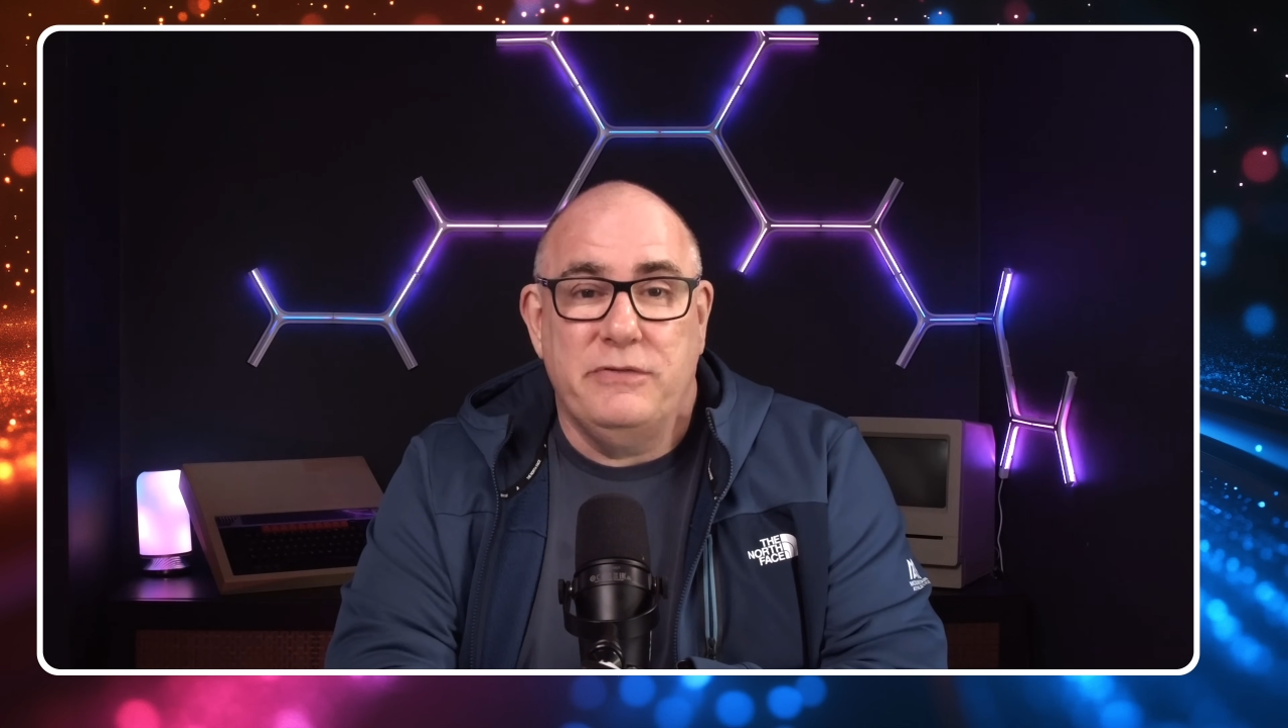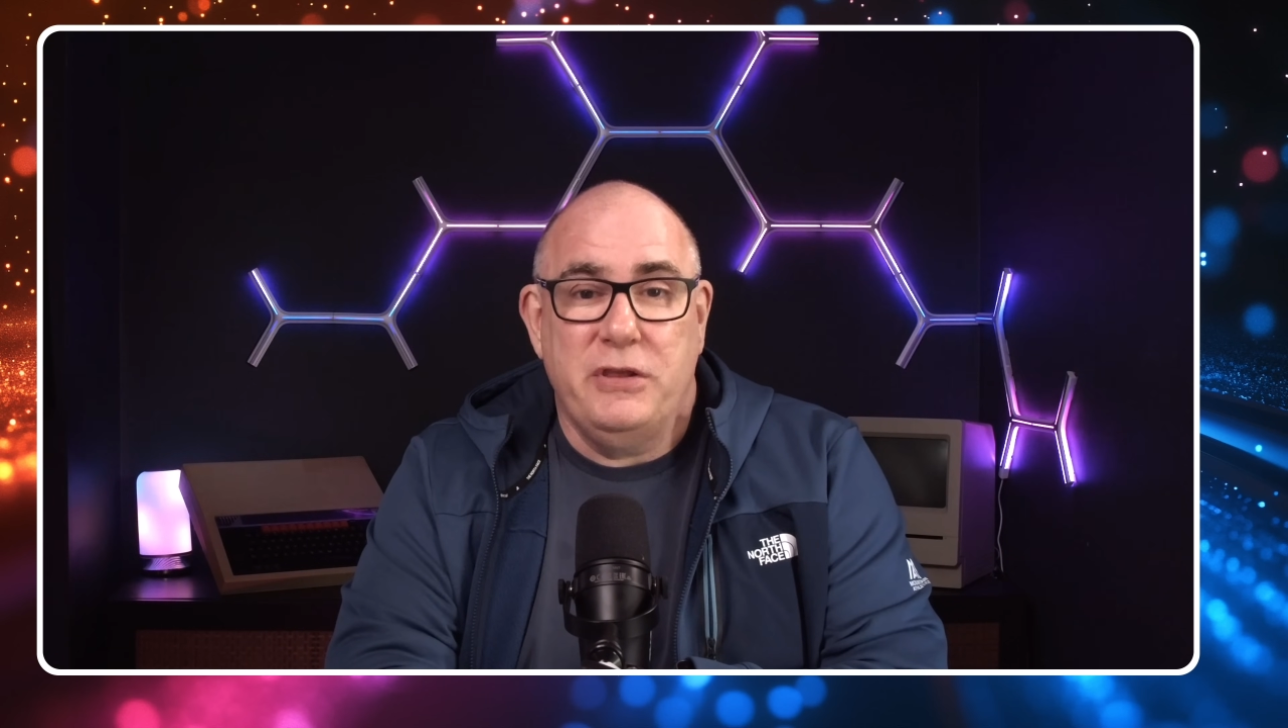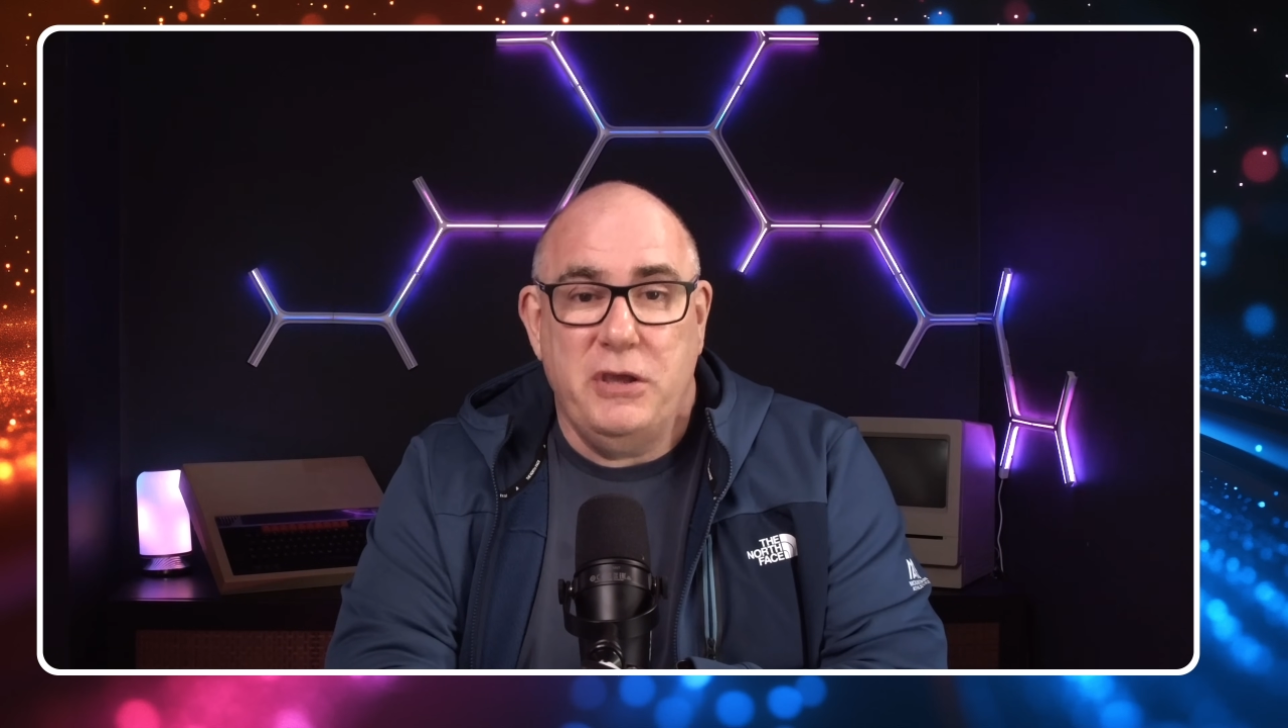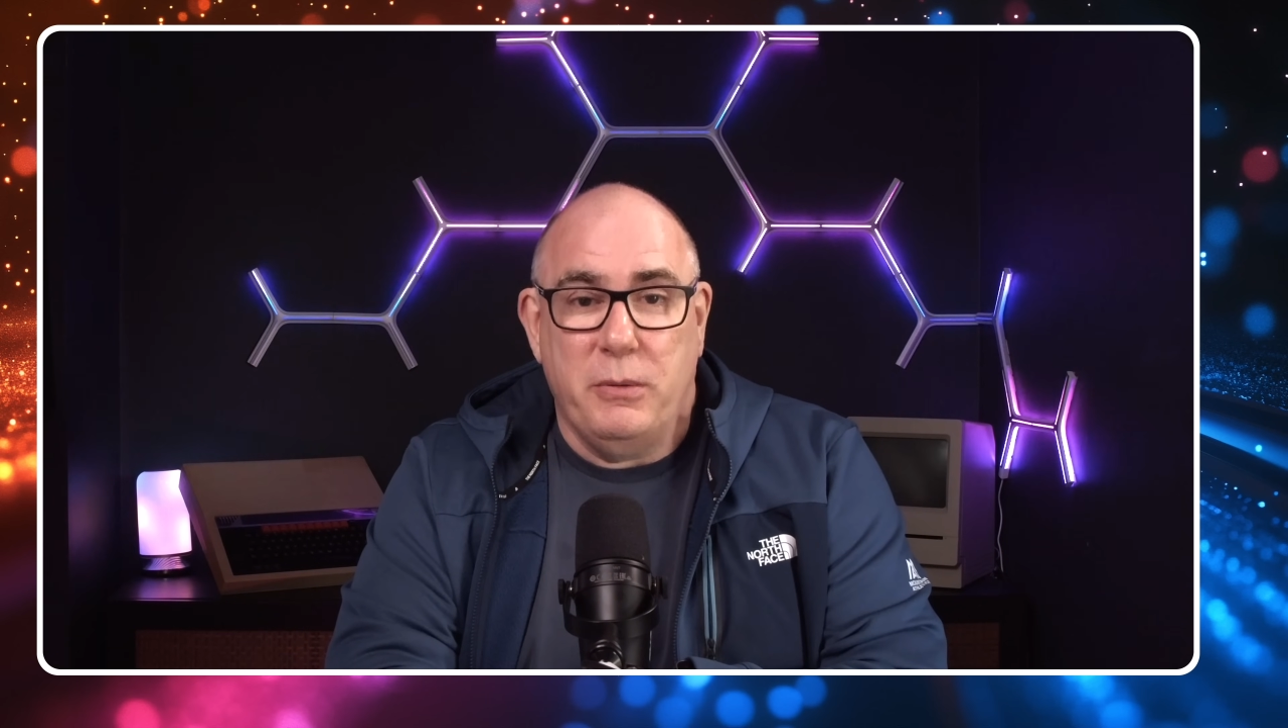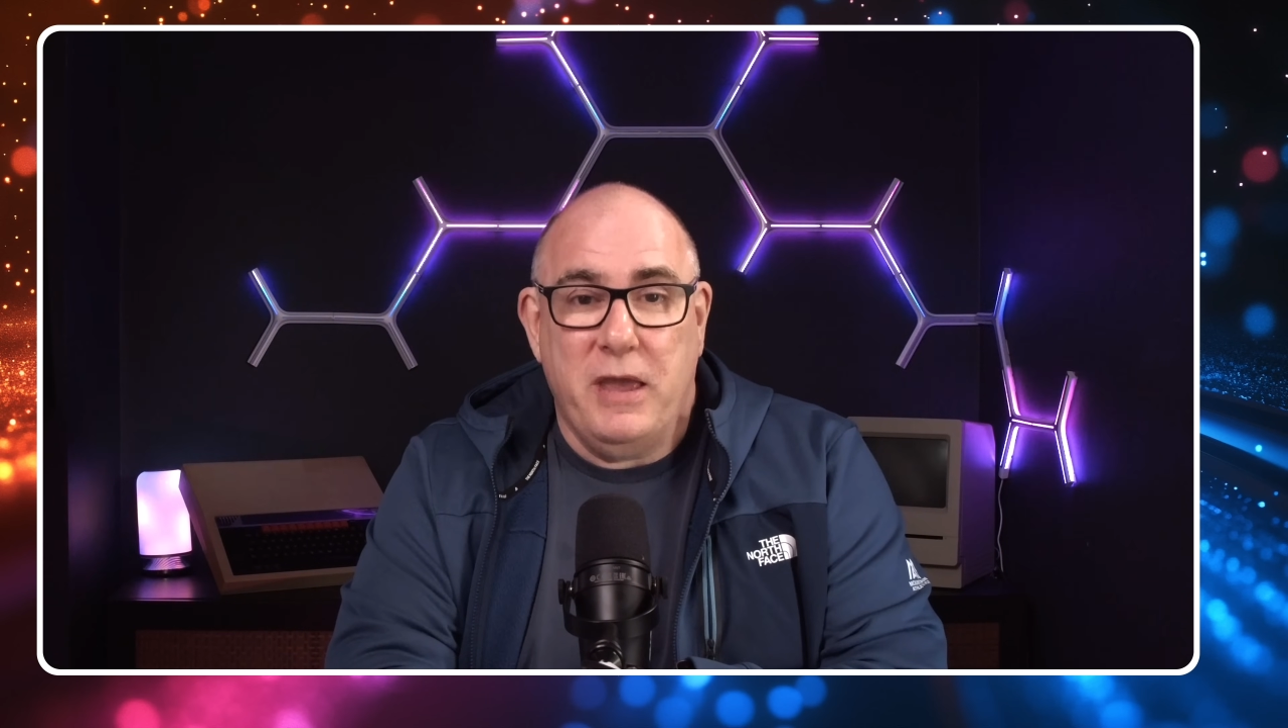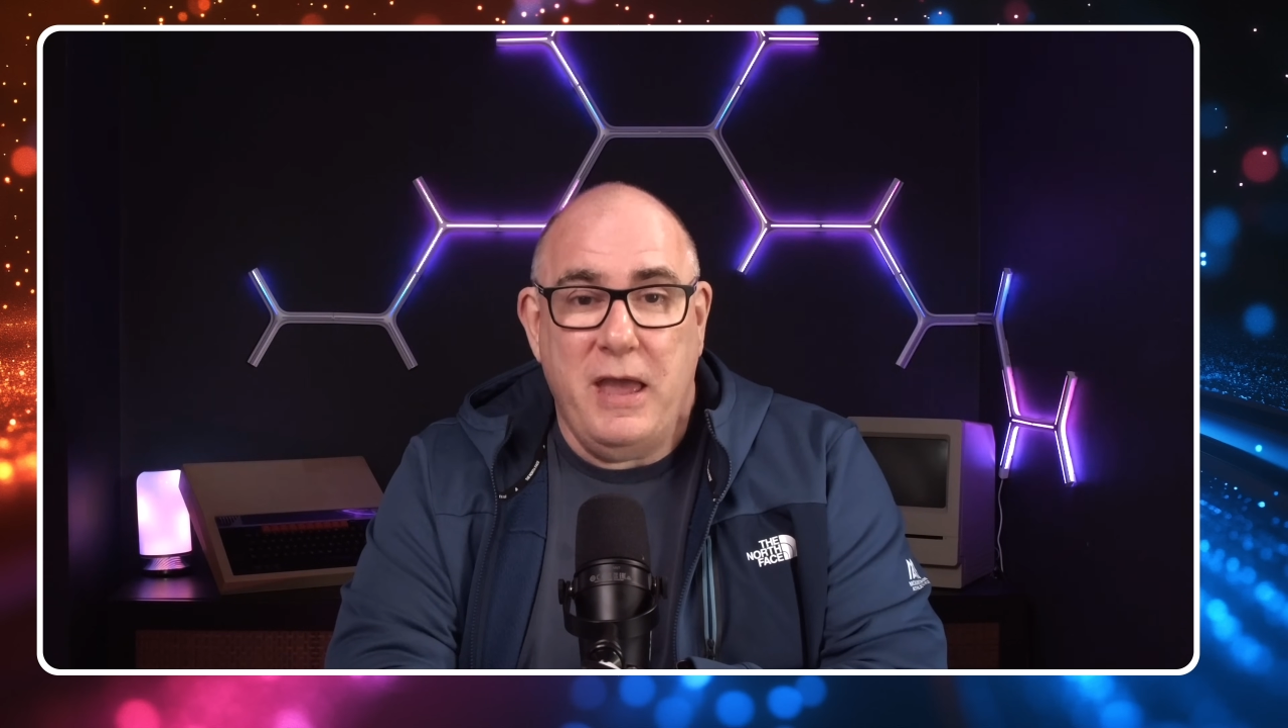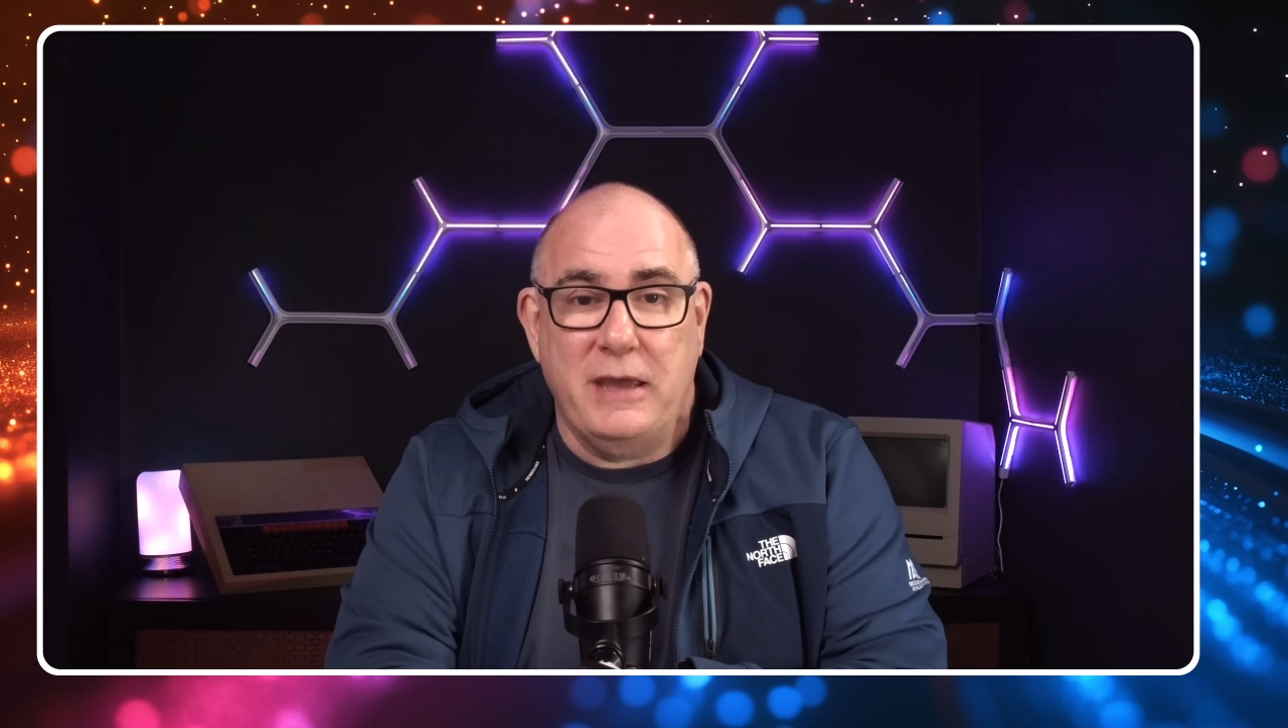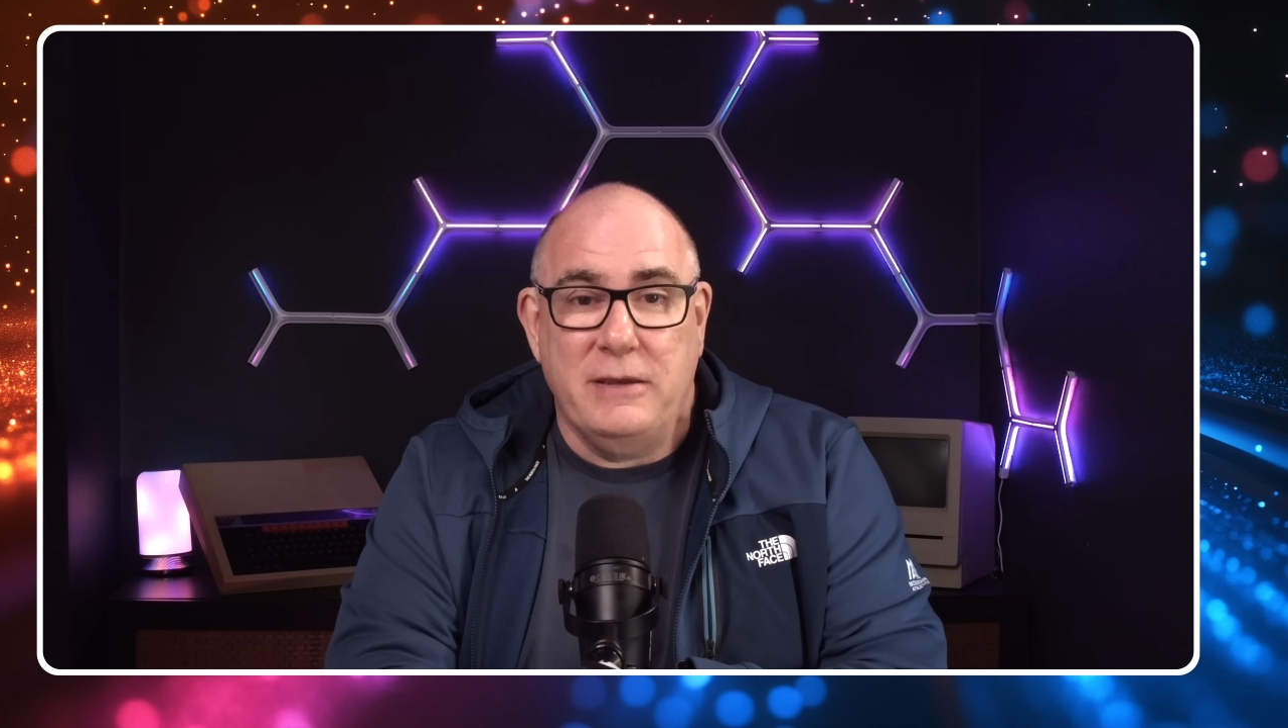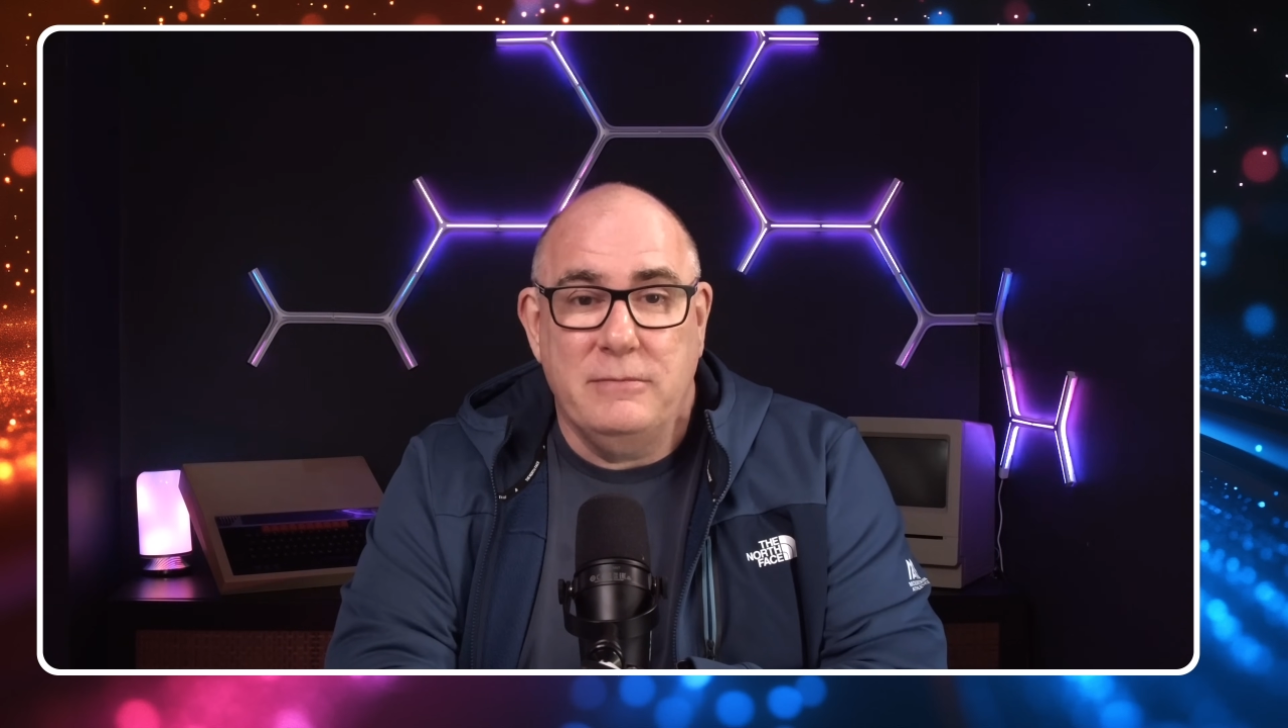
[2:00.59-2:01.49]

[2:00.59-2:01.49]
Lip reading: the UK.